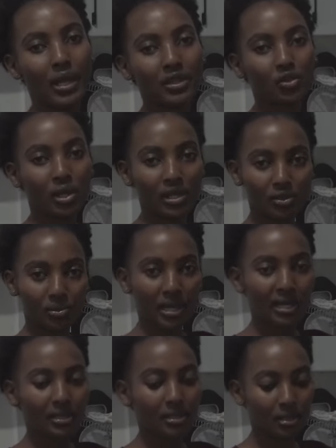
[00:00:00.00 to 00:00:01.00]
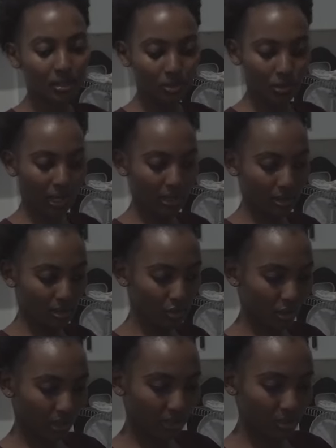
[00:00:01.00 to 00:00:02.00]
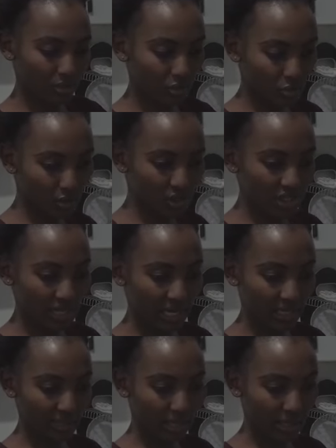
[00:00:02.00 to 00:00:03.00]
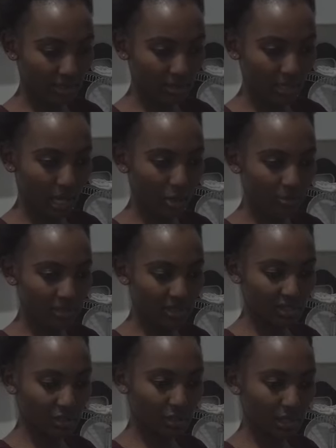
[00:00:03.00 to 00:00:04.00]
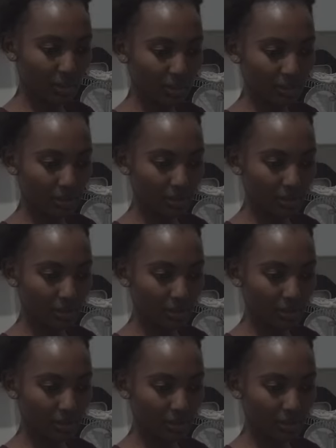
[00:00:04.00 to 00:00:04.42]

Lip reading: And this one is wet. You can switch it like that. This is not ours.